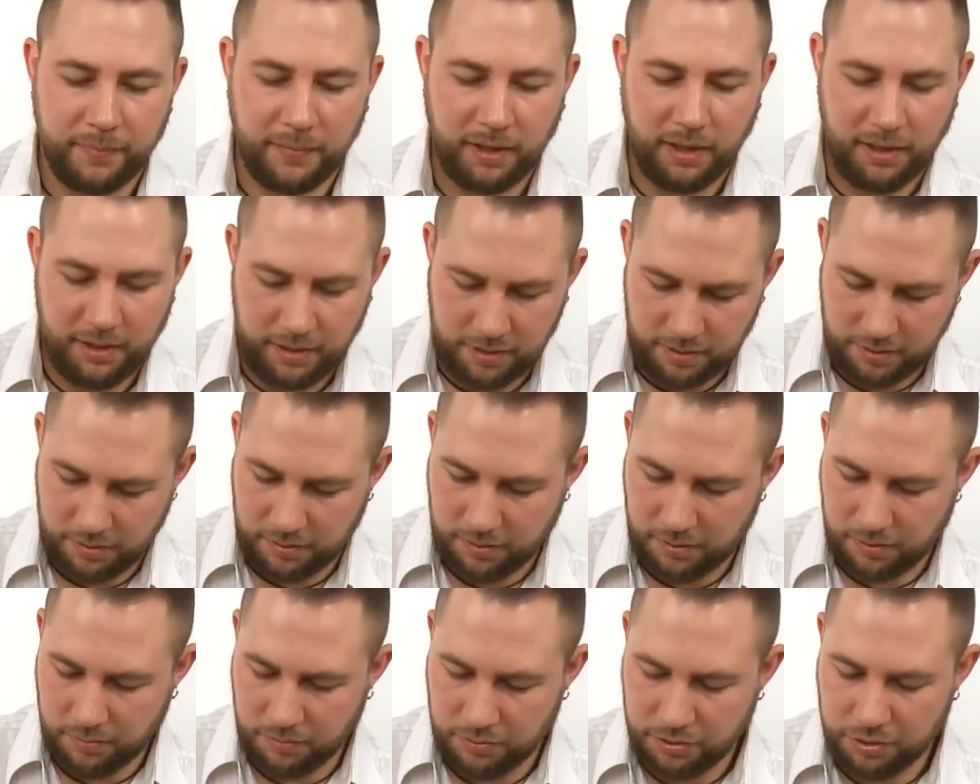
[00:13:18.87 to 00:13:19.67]

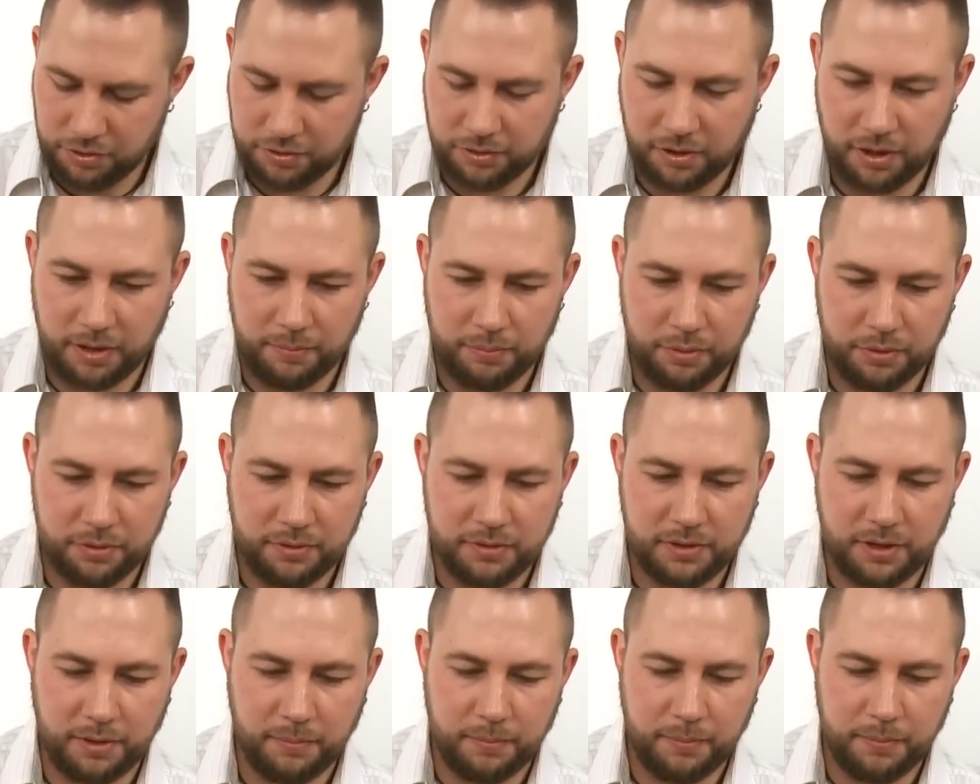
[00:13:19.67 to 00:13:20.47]
Uh, we're just going to put
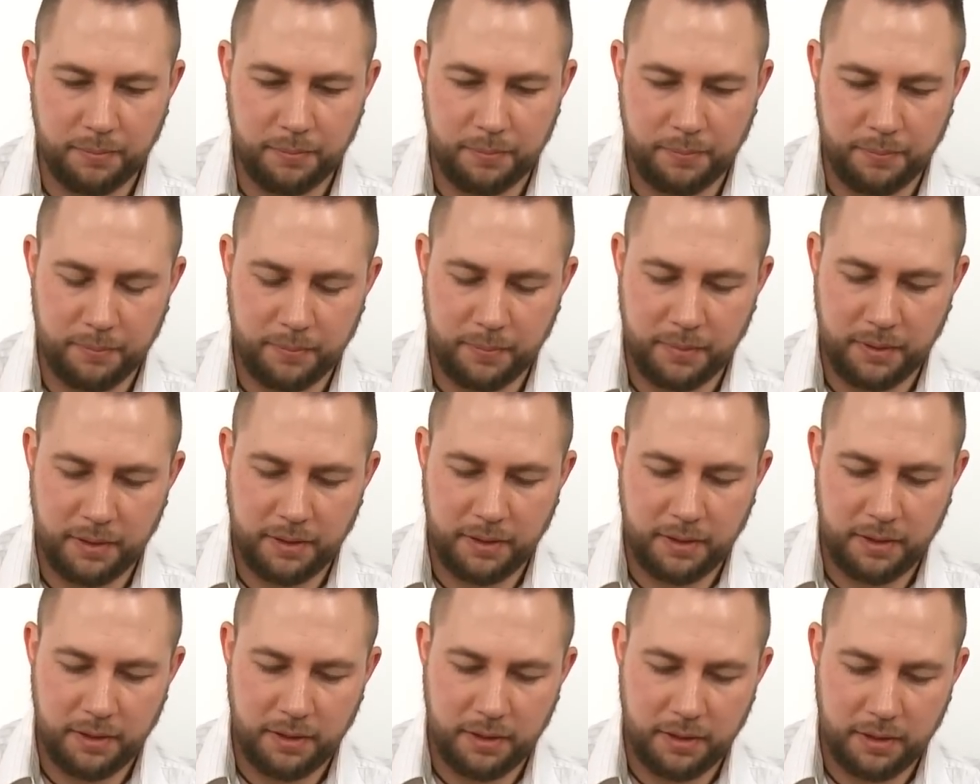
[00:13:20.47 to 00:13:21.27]
some
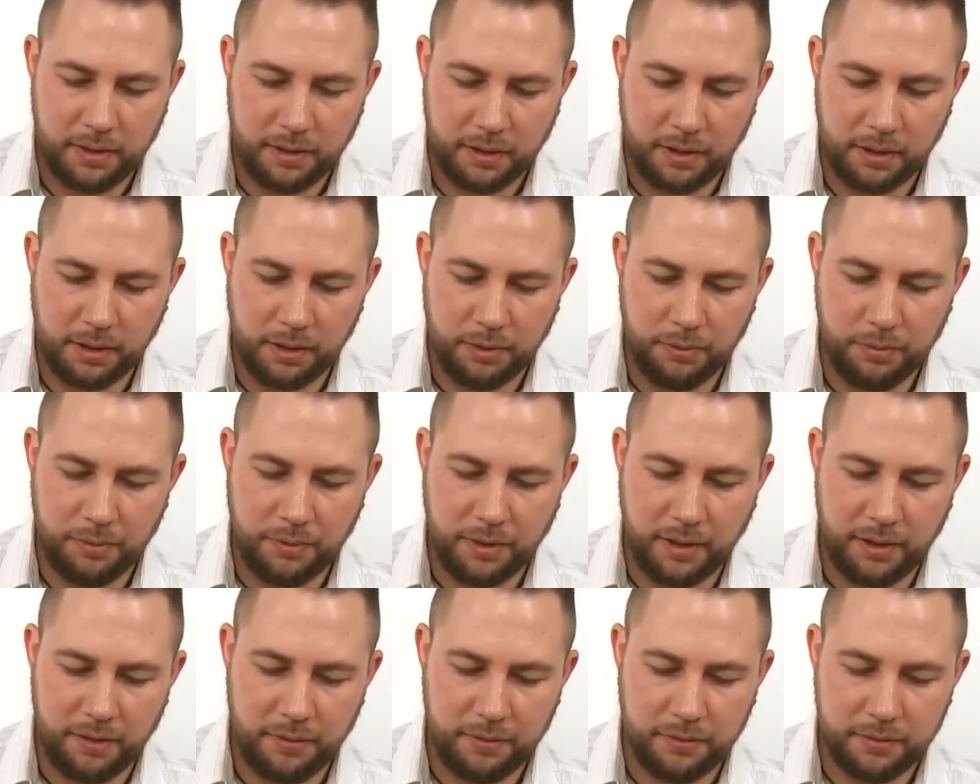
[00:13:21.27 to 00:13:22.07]
glue
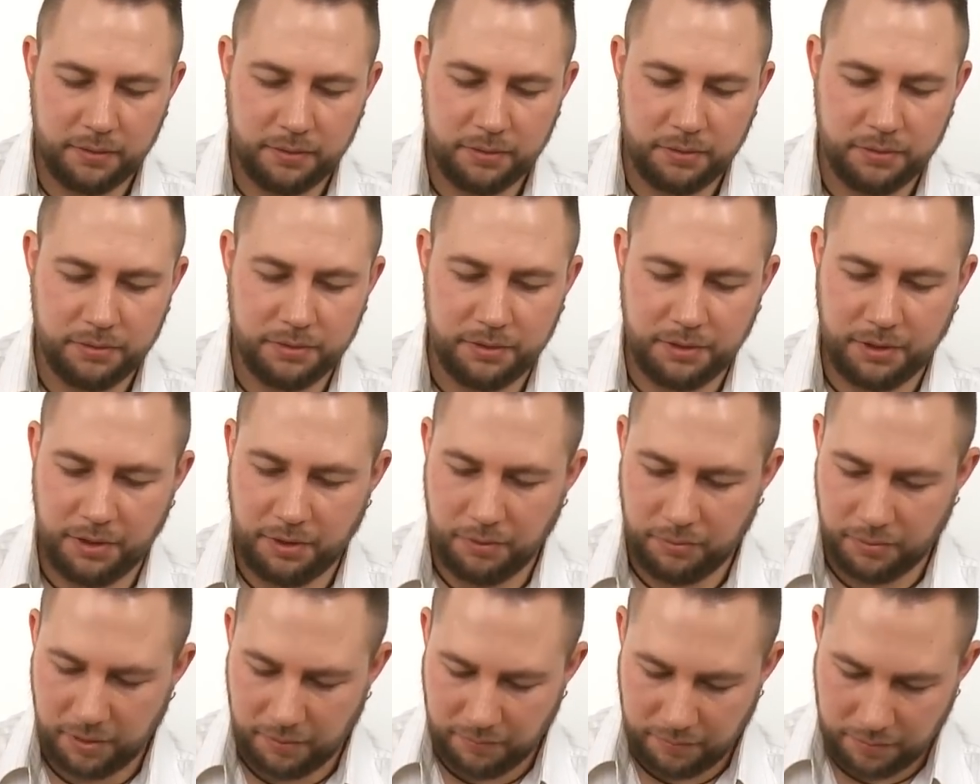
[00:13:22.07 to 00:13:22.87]
there to
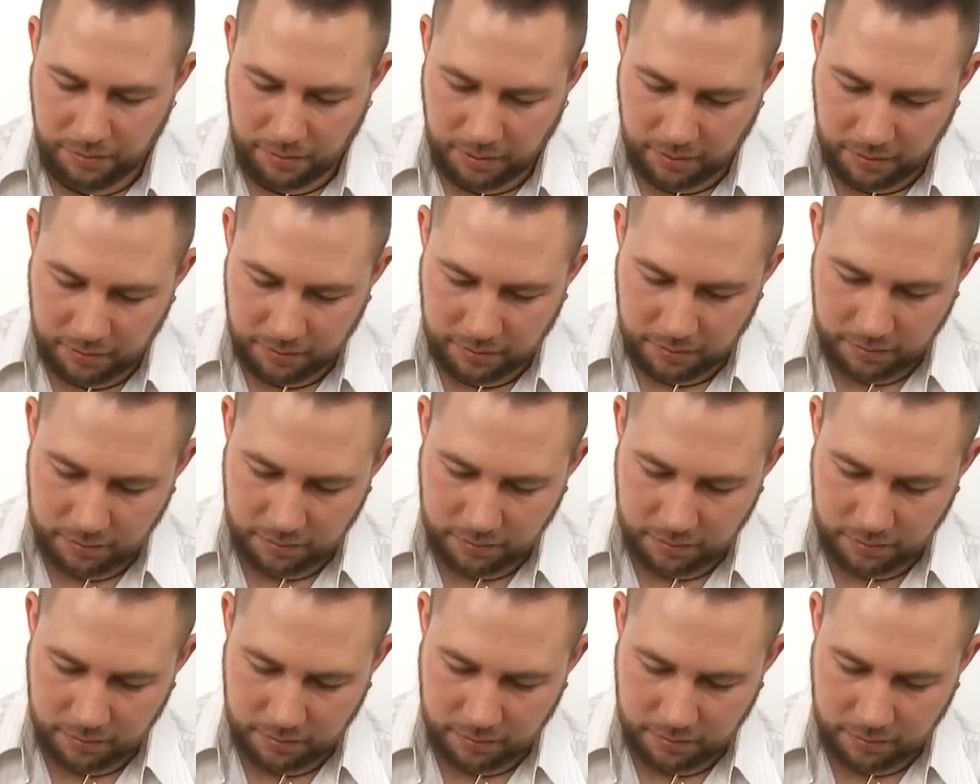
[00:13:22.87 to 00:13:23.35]
secure everything.